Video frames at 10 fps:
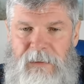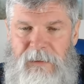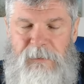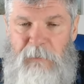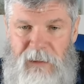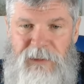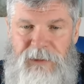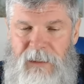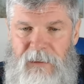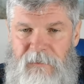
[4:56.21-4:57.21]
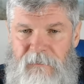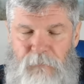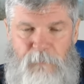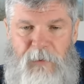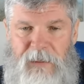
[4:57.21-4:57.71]
this militia
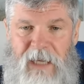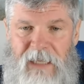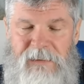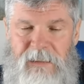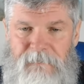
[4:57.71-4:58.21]
for Panyaza,